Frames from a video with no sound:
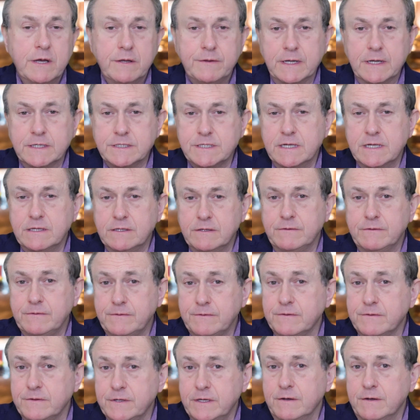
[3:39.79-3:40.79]
That's in
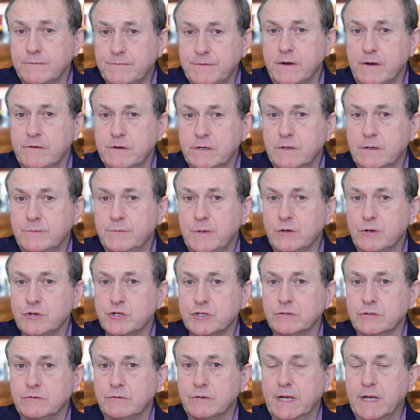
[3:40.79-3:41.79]
the very
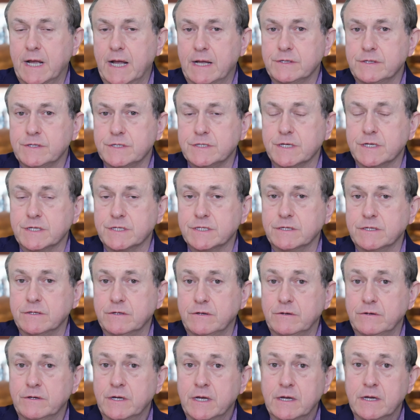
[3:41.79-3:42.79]
emotional Cancer
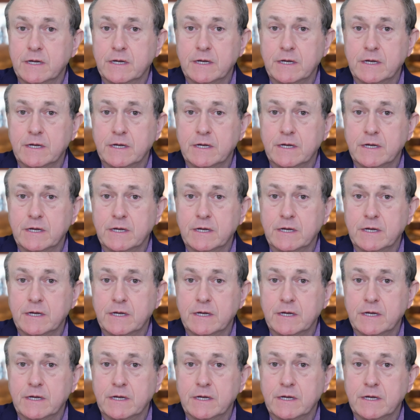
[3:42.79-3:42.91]
still,